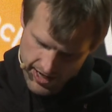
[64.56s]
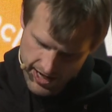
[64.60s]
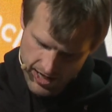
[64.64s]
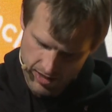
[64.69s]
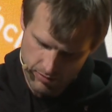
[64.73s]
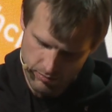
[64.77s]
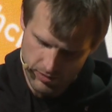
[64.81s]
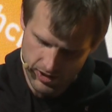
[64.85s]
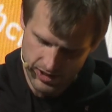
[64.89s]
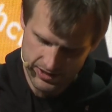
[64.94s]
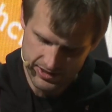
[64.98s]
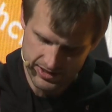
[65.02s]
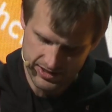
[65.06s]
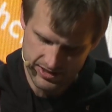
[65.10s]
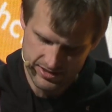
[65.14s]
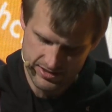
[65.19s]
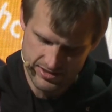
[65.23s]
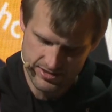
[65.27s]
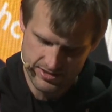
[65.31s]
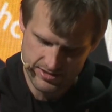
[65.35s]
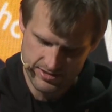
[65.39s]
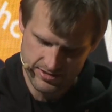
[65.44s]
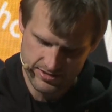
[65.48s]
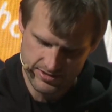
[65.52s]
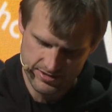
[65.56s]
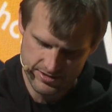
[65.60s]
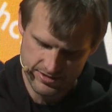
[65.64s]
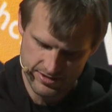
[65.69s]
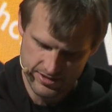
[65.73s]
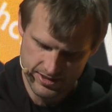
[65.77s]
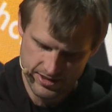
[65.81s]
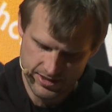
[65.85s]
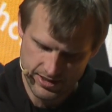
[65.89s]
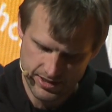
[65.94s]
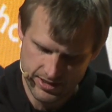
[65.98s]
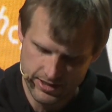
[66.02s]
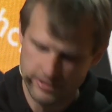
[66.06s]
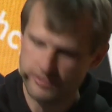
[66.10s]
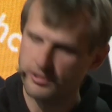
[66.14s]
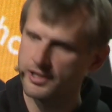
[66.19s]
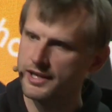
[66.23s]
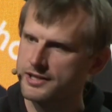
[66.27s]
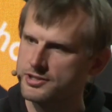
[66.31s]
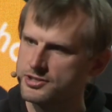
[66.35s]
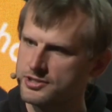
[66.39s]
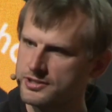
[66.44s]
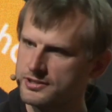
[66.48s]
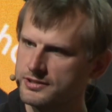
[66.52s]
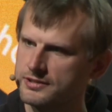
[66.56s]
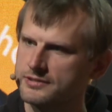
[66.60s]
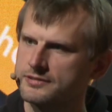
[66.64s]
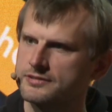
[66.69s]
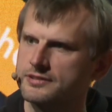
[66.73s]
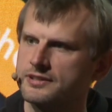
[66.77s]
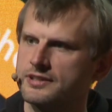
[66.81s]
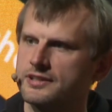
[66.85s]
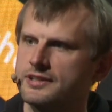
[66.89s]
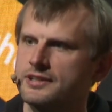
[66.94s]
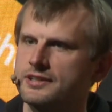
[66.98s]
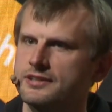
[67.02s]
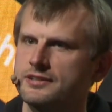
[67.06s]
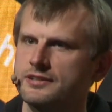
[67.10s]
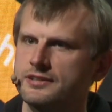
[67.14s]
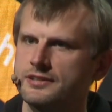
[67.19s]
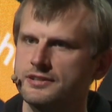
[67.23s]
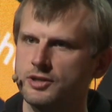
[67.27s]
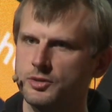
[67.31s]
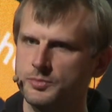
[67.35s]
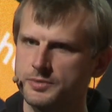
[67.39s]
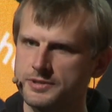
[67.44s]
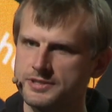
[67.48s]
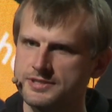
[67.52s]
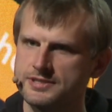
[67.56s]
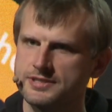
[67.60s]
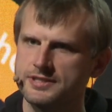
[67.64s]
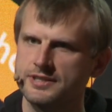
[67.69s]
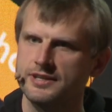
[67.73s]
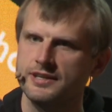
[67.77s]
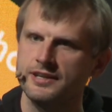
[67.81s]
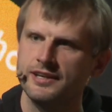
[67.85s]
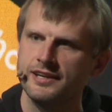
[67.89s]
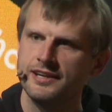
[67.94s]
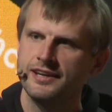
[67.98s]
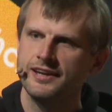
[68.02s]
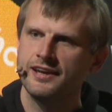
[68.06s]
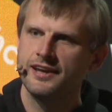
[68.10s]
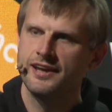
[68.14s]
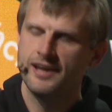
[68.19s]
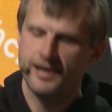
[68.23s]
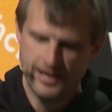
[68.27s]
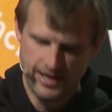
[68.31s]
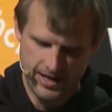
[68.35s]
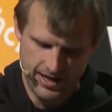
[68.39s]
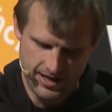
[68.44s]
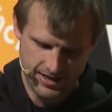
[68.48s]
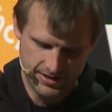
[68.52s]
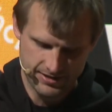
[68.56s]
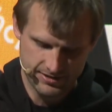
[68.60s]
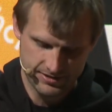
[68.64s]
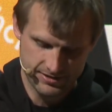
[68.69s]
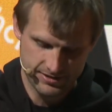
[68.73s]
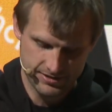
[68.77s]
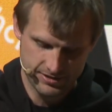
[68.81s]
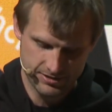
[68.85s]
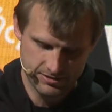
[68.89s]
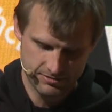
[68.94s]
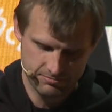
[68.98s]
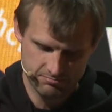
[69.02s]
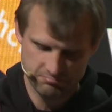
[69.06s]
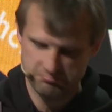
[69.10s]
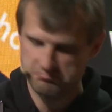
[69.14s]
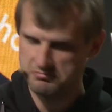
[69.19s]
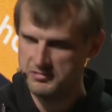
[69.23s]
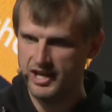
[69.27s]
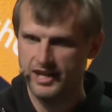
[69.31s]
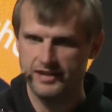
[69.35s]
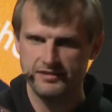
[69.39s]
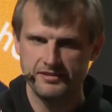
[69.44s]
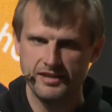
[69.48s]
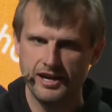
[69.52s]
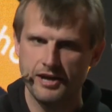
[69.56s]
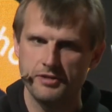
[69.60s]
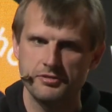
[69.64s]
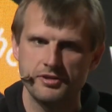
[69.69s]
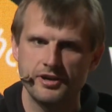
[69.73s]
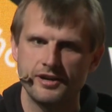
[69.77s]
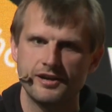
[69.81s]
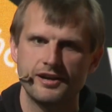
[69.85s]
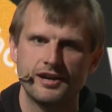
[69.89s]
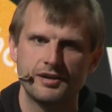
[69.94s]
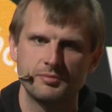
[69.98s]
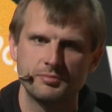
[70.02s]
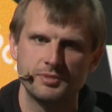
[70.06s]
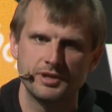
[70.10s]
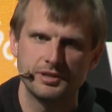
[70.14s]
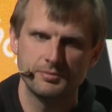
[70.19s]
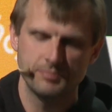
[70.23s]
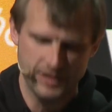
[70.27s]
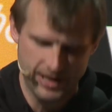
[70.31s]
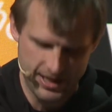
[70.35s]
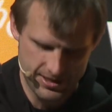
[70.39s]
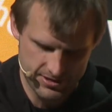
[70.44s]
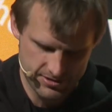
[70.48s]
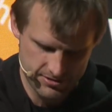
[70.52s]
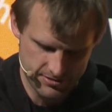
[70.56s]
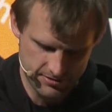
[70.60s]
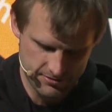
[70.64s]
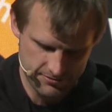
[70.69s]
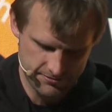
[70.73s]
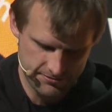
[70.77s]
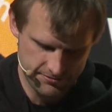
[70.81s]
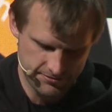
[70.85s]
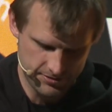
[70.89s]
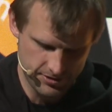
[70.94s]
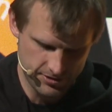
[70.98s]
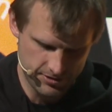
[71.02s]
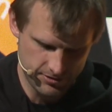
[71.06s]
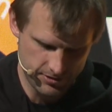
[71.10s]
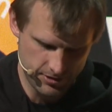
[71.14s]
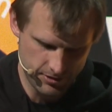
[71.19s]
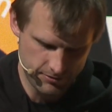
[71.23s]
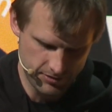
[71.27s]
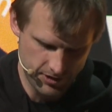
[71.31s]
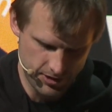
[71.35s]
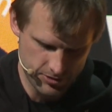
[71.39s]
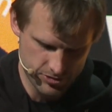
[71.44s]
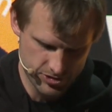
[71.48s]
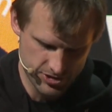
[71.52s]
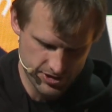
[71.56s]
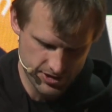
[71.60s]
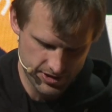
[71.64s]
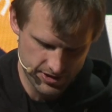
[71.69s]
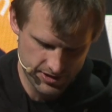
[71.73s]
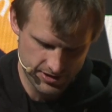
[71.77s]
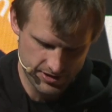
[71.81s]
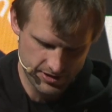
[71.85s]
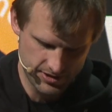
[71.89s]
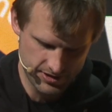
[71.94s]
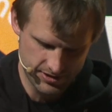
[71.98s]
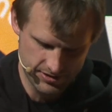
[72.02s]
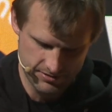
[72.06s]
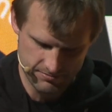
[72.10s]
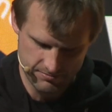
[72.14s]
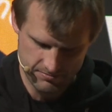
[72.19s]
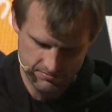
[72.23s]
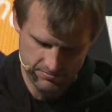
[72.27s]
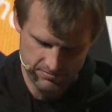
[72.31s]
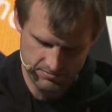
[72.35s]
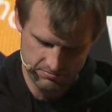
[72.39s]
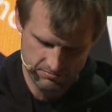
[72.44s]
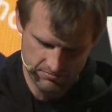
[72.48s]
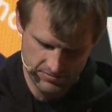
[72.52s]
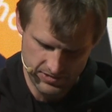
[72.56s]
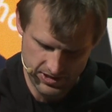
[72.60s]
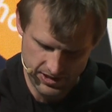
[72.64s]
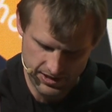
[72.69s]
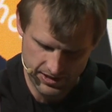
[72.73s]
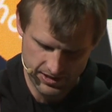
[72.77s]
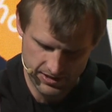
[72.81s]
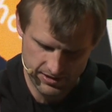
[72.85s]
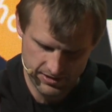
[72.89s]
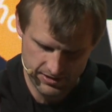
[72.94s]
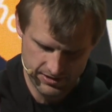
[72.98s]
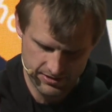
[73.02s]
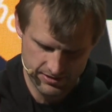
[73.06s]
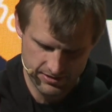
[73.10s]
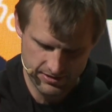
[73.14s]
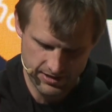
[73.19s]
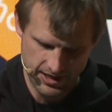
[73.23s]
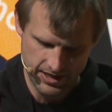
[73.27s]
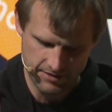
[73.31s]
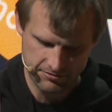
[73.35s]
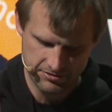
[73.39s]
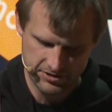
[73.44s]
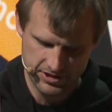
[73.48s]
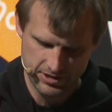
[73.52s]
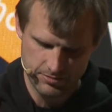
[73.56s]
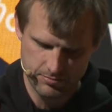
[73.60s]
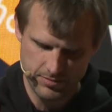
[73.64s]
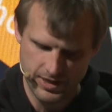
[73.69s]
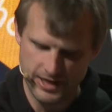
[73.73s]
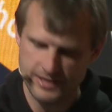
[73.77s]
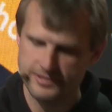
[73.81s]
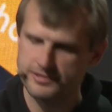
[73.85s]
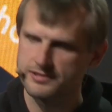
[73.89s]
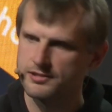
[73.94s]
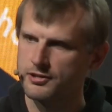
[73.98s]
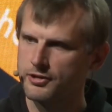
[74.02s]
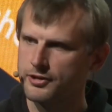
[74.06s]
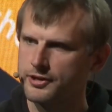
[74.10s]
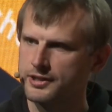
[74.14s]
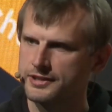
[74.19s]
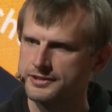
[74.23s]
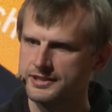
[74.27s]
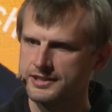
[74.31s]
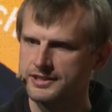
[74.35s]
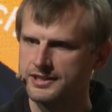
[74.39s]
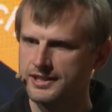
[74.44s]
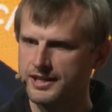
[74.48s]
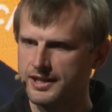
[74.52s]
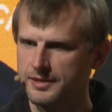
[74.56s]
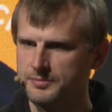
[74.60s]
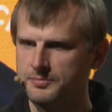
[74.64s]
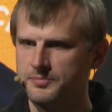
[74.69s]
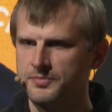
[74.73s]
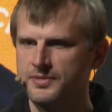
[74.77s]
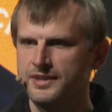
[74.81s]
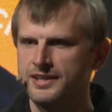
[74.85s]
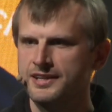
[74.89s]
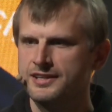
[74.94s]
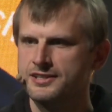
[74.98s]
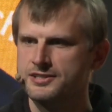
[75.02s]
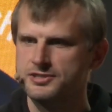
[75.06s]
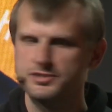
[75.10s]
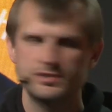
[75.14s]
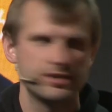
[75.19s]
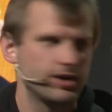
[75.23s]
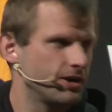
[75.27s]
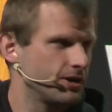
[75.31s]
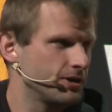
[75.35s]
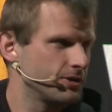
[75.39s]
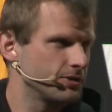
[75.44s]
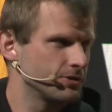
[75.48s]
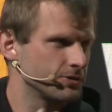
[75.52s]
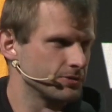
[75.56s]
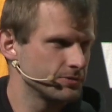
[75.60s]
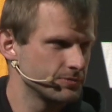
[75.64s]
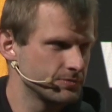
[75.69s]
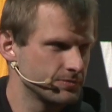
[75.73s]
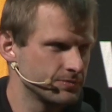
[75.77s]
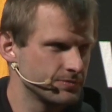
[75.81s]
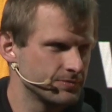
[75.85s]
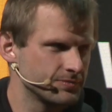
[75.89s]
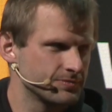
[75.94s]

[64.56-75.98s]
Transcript: airBaltic City collection in OpenSea. And yeah, now there are big plans of launching like NFT-based loyalty club. So